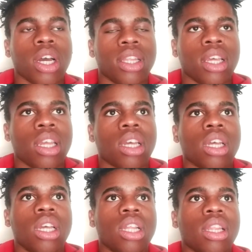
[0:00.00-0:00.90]
I think
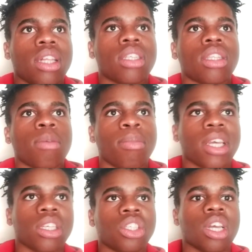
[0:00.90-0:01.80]
that's the
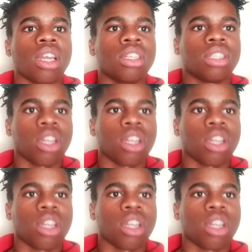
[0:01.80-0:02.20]
biggest challenge